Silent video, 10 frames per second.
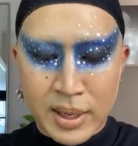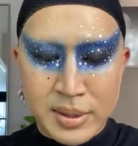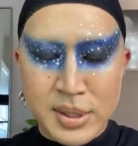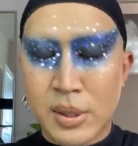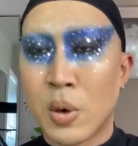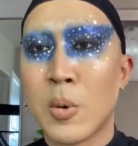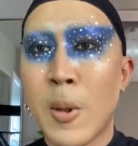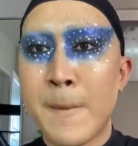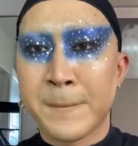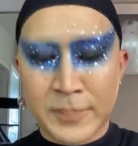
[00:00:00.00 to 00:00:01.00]
So
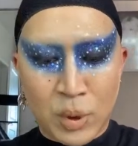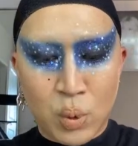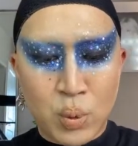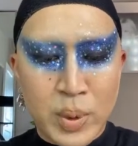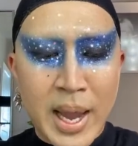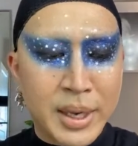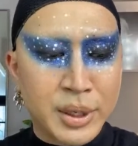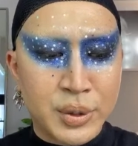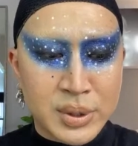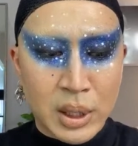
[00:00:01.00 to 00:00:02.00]
we had to
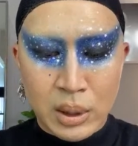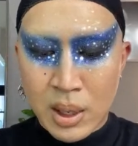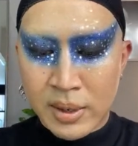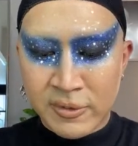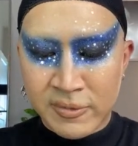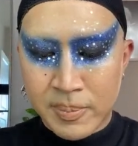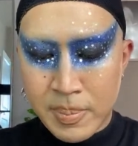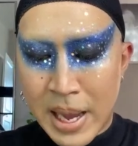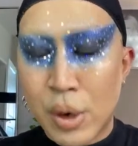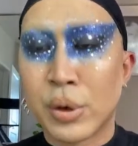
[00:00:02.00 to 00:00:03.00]
use a lot of
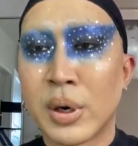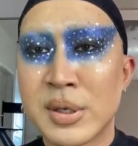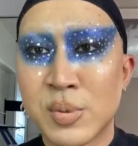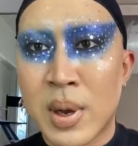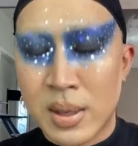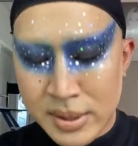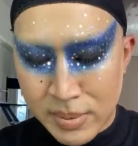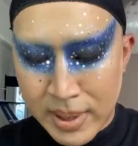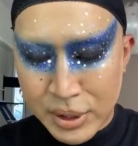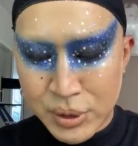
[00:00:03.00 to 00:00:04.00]
powder as well to
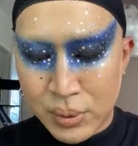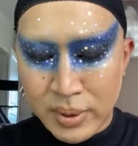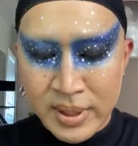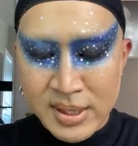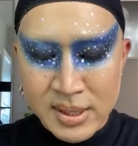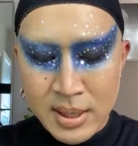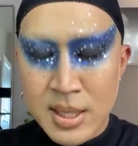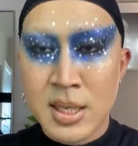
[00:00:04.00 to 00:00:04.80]
make sure this